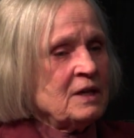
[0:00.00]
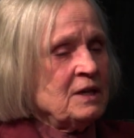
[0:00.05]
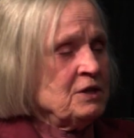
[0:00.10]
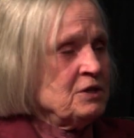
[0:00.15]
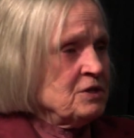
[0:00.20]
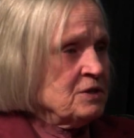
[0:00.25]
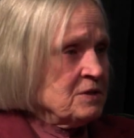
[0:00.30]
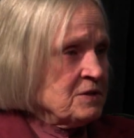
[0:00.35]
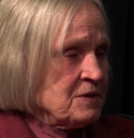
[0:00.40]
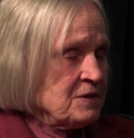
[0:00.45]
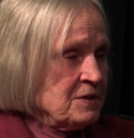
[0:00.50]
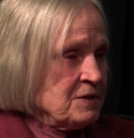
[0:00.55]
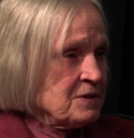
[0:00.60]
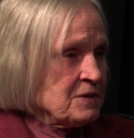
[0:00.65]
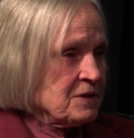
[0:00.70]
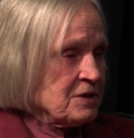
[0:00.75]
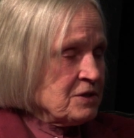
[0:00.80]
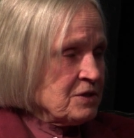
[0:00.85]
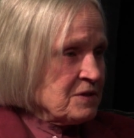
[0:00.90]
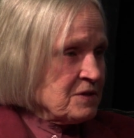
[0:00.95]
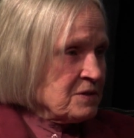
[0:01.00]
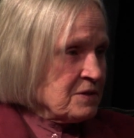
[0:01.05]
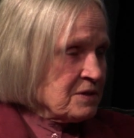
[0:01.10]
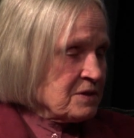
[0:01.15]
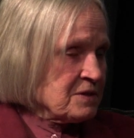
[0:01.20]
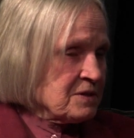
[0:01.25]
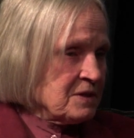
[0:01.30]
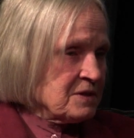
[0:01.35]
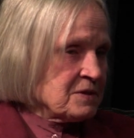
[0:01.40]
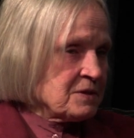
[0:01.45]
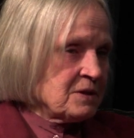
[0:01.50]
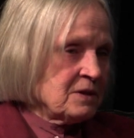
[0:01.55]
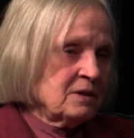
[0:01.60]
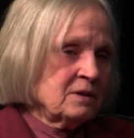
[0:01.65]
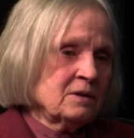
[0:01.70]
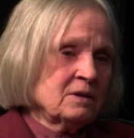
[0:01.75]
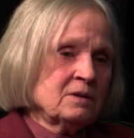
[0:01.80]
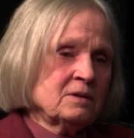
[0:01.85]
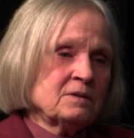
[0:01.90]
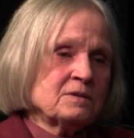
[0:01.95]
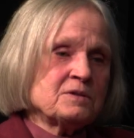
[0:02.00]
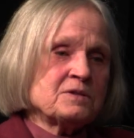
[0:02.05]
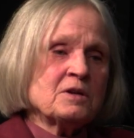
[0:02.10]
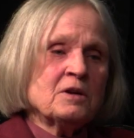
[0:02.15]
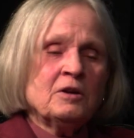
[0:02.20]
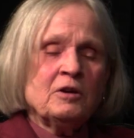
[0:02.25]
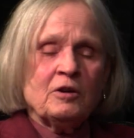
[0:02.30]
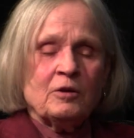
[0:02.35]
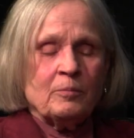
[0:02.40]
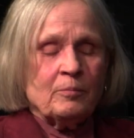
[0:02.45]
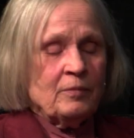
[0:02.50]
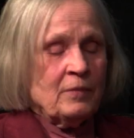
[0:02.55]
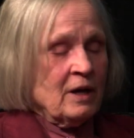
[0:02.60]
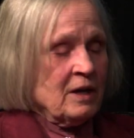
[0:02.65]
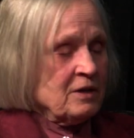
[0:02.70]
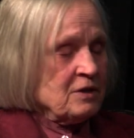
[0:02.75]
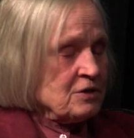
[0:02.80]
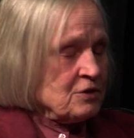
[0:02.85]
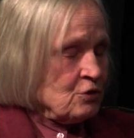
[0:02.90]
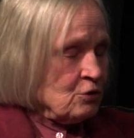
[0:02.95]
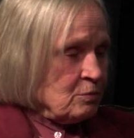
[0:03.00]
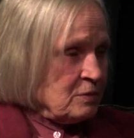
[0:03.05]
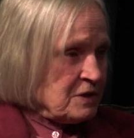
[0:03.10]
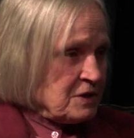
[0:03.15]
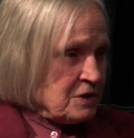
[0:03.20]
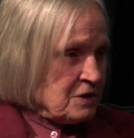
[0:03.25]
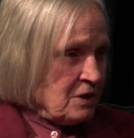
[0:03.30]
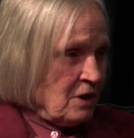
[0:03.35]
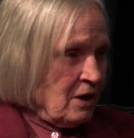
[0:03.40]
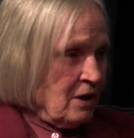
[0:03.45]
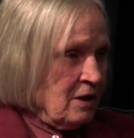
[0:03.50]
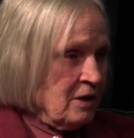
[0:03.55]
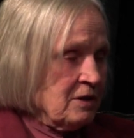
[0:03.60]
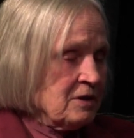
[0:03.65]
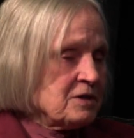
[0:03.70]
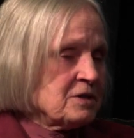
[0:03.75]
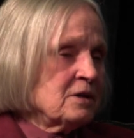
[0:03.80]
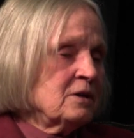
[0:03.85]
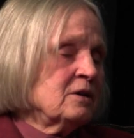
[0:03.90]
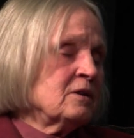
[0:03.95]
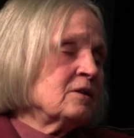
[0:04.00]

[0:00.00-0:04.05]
agencies such as Success Skills, Manitoba Start,